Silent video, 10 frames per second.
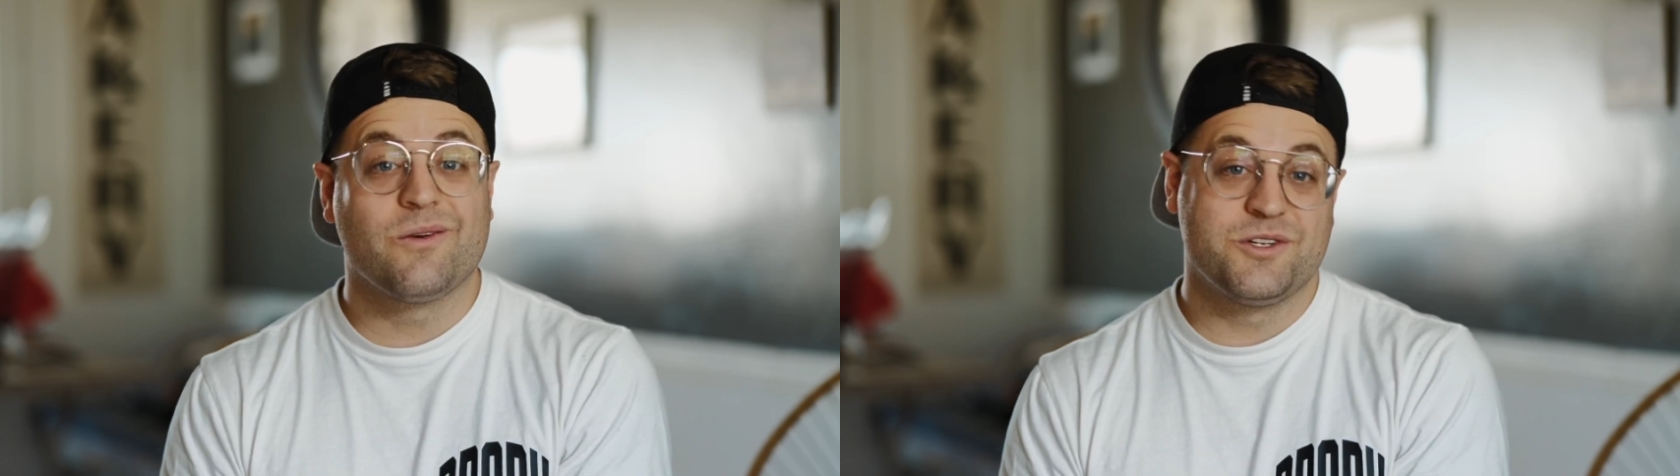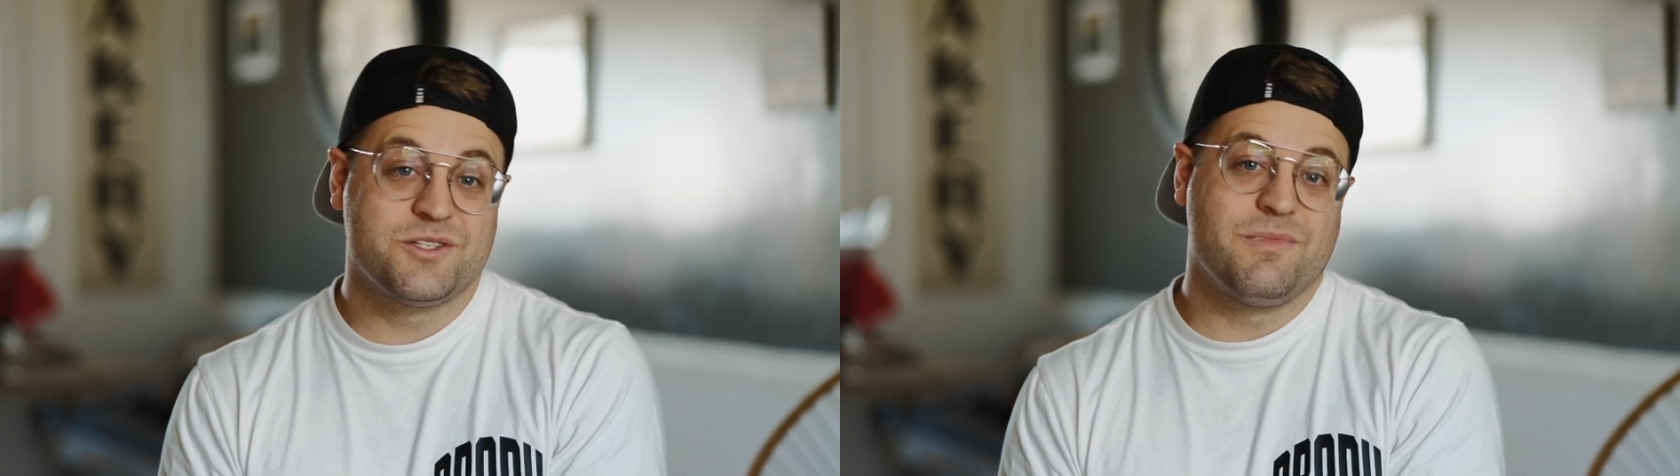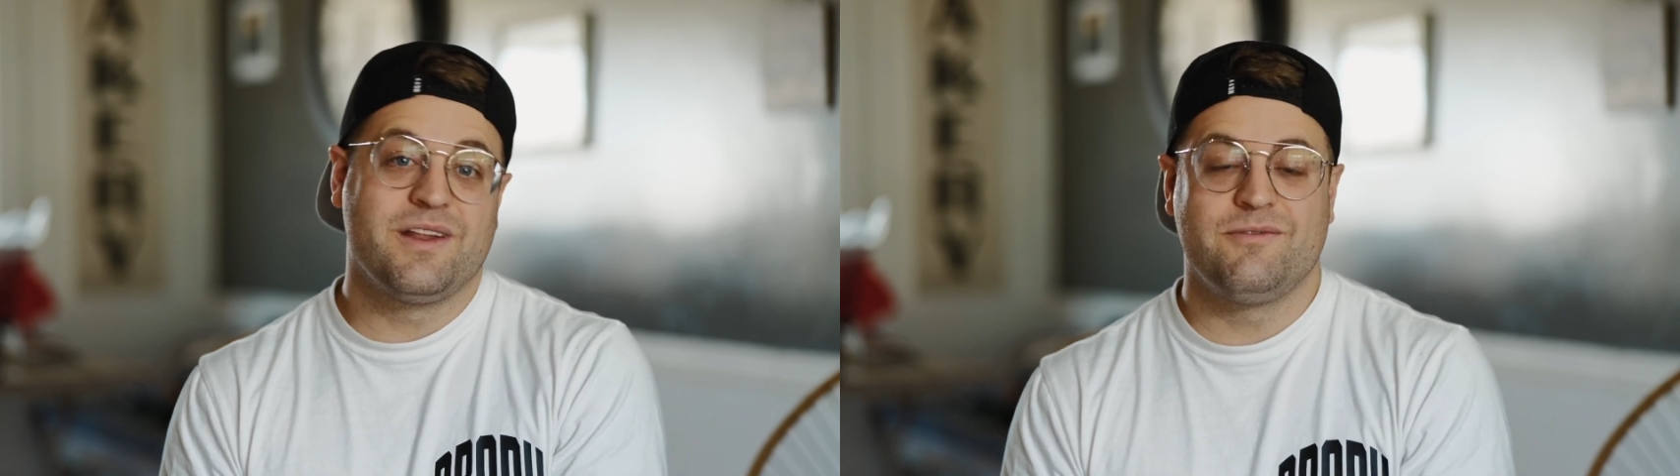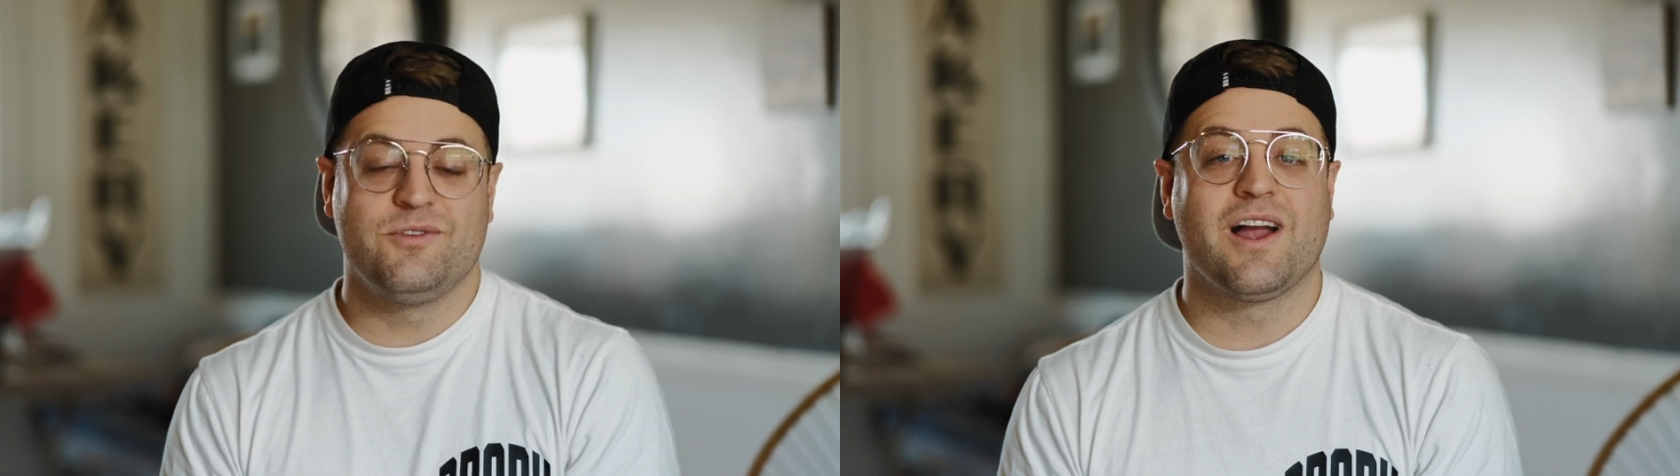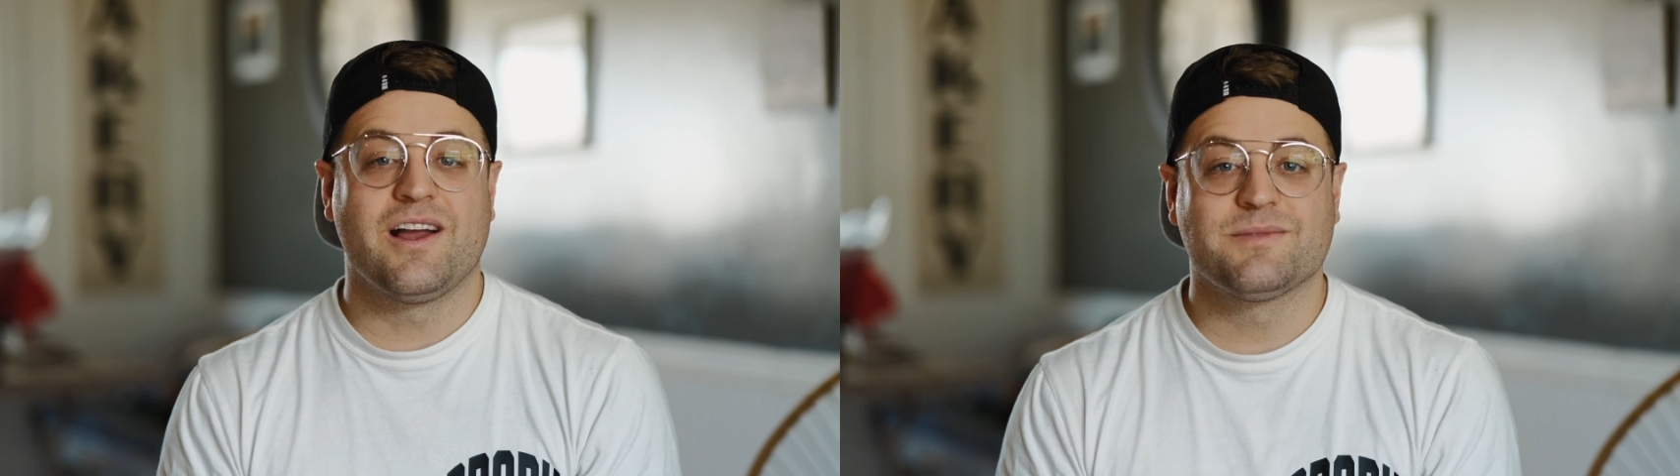which many of you
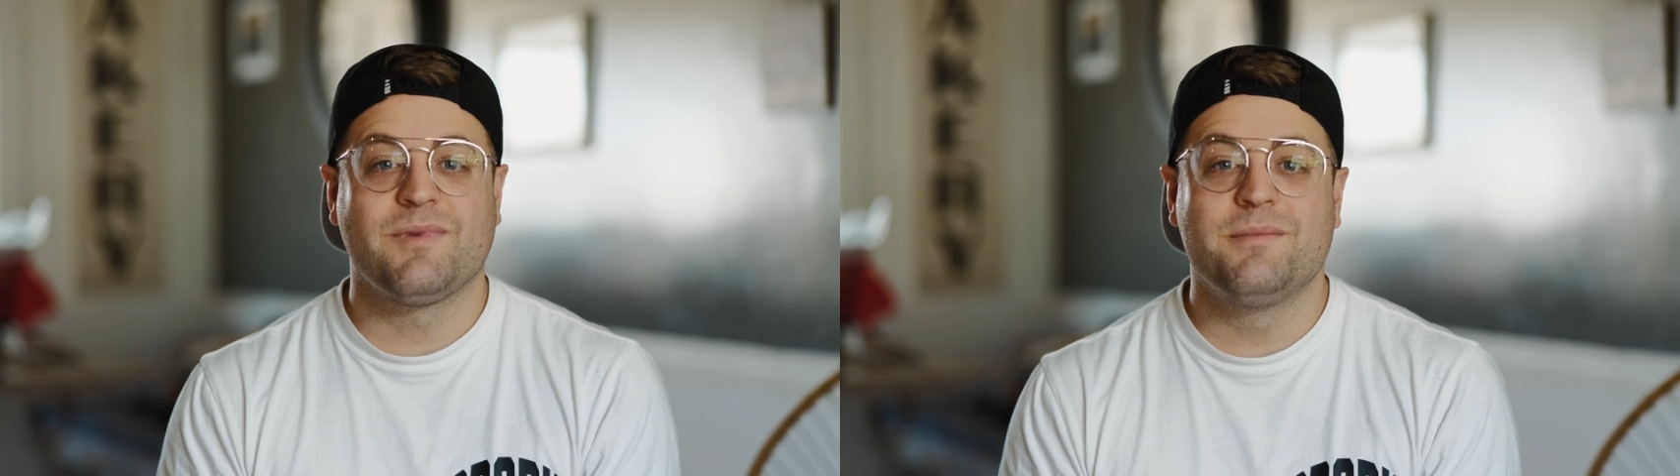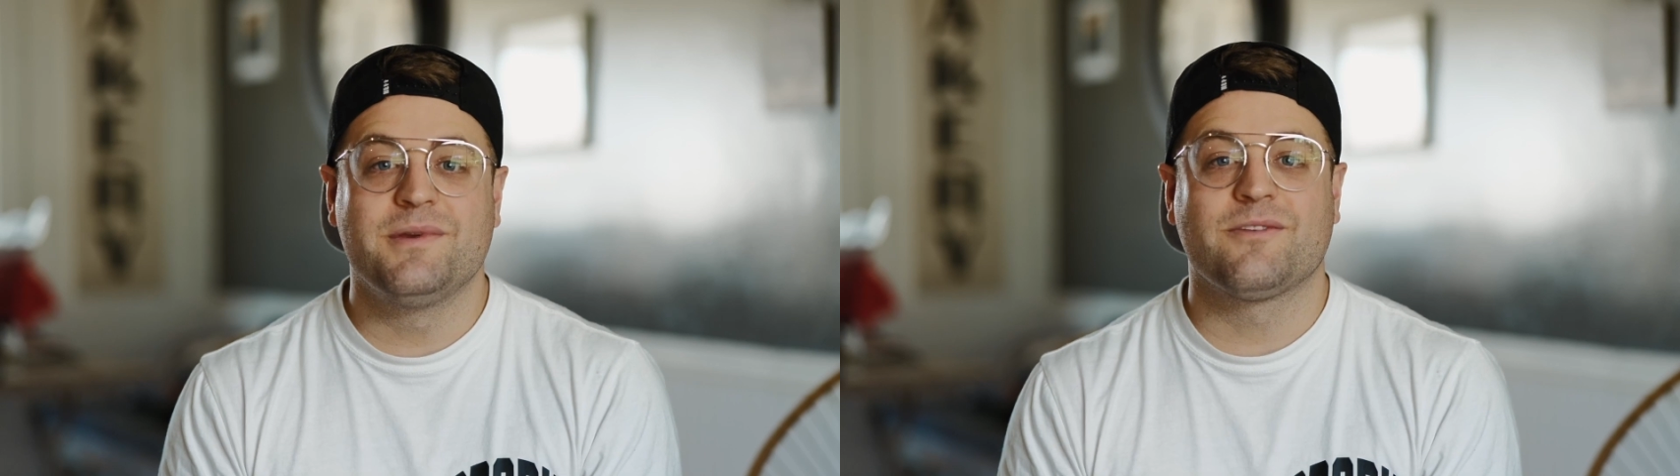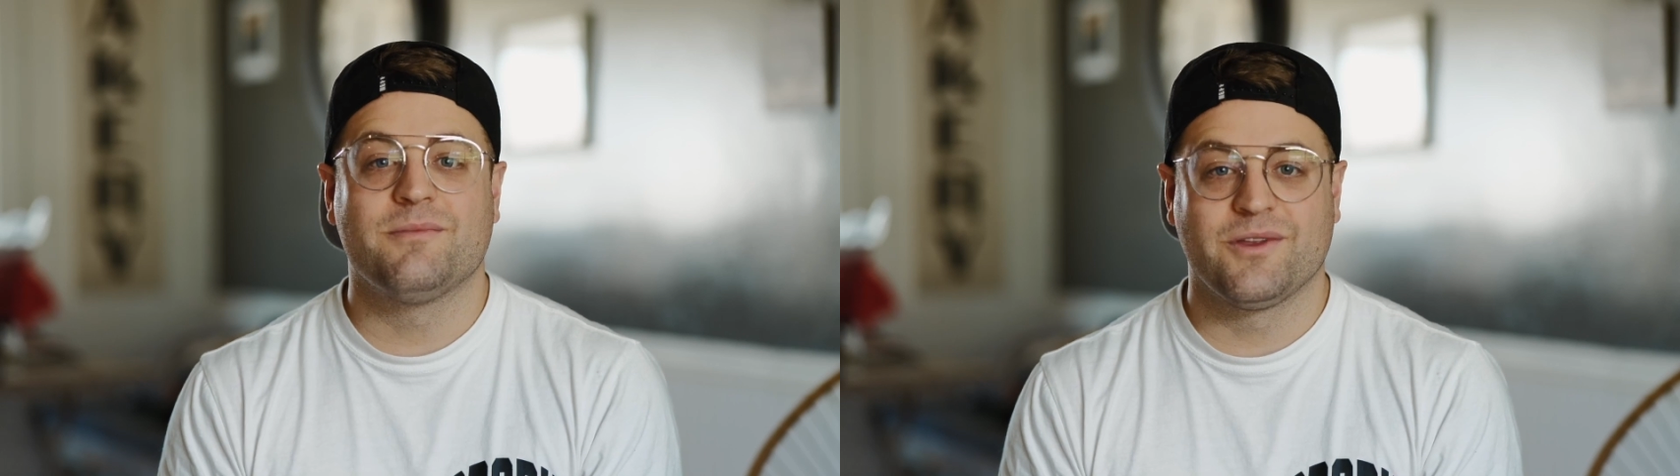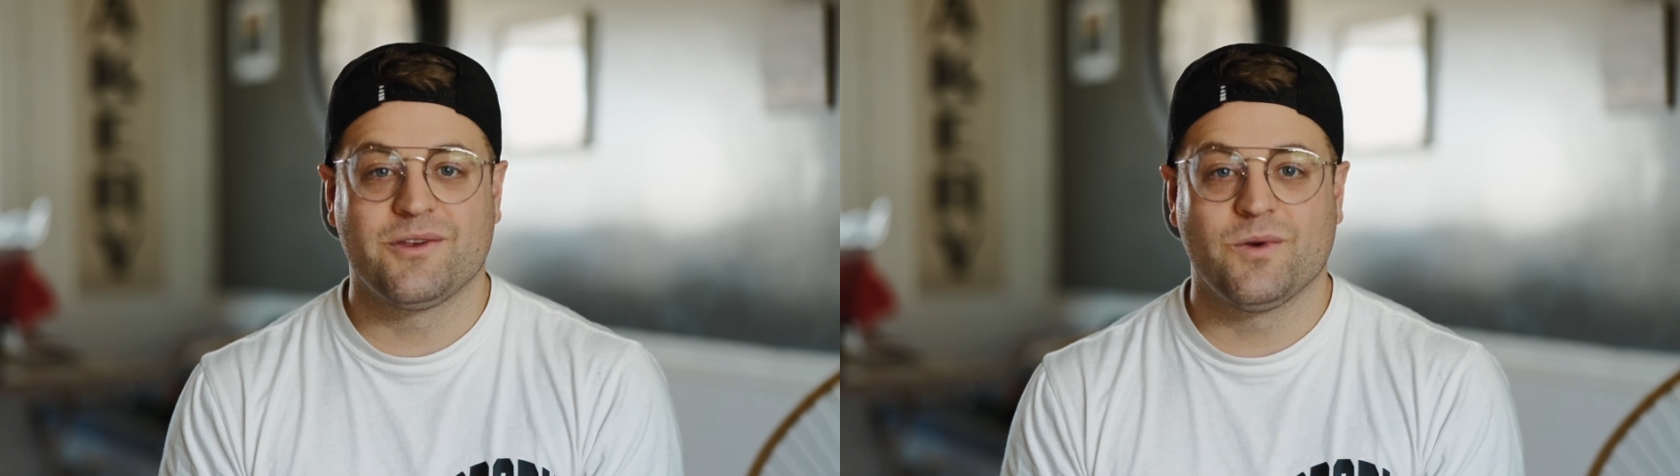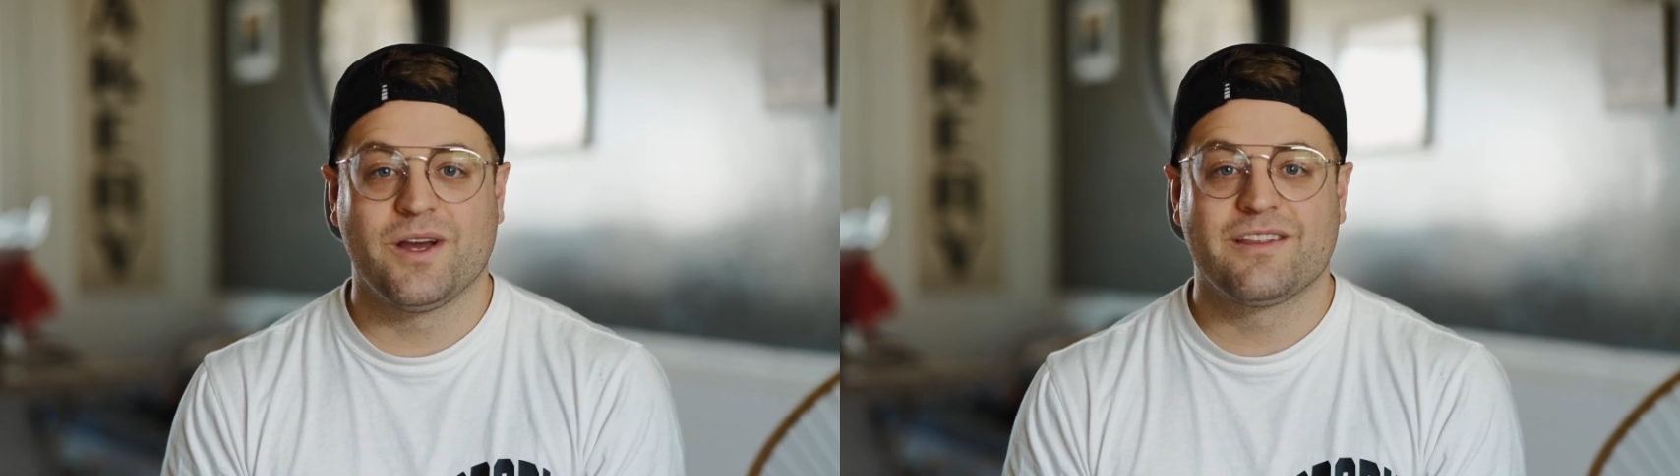guys might be
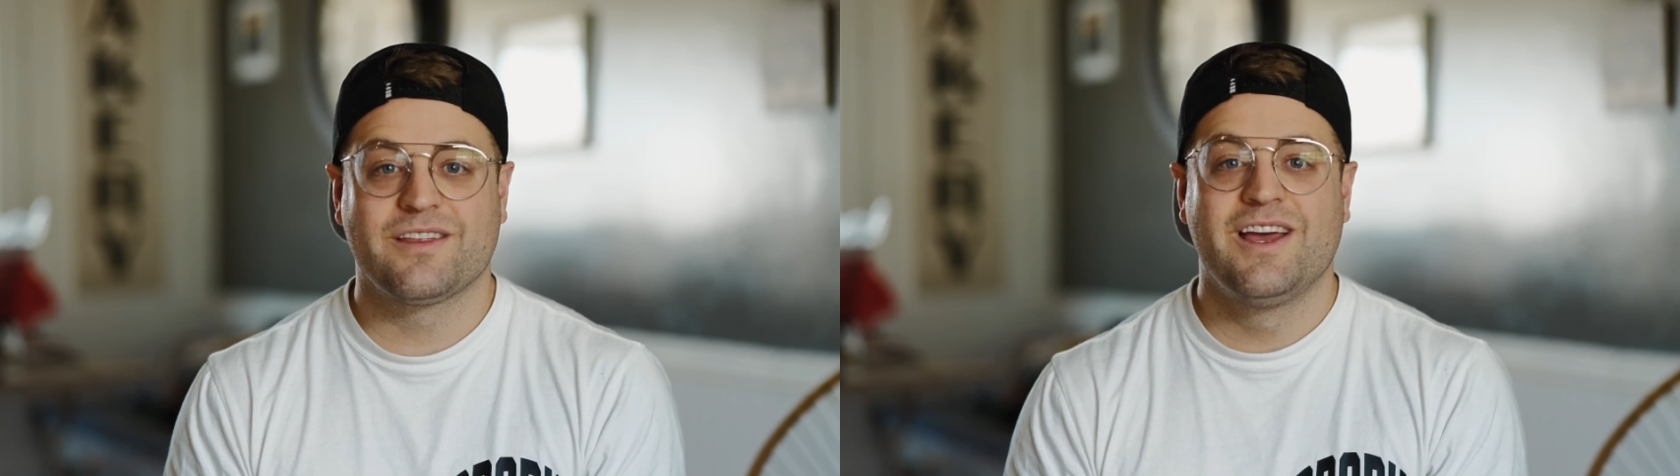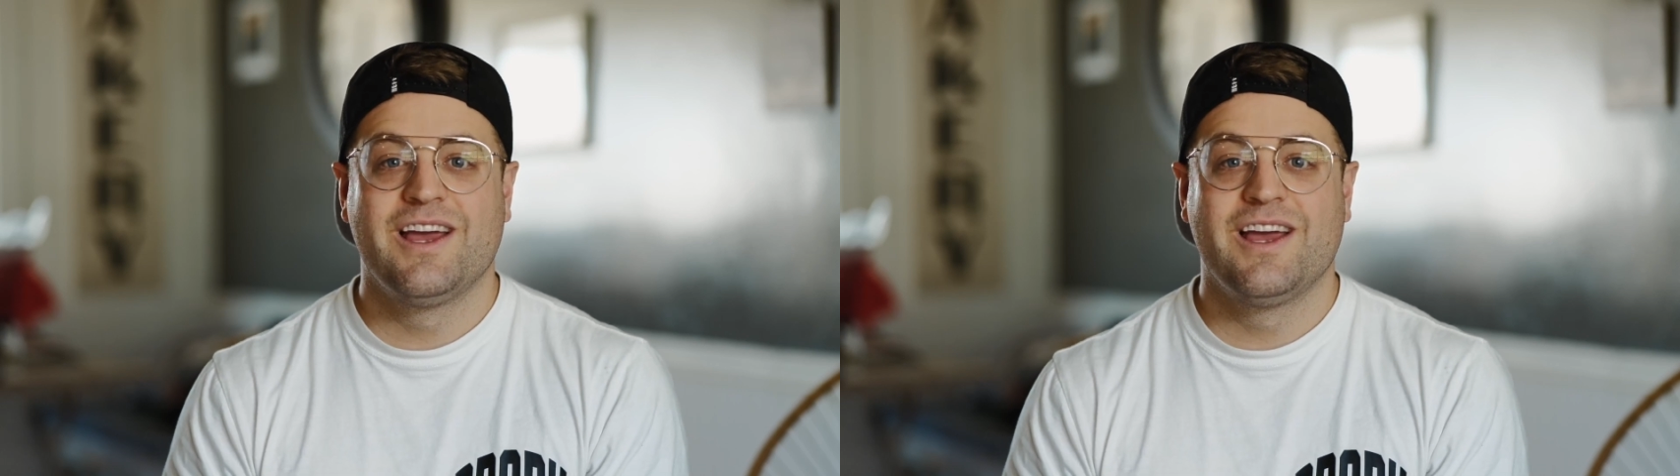familiar with,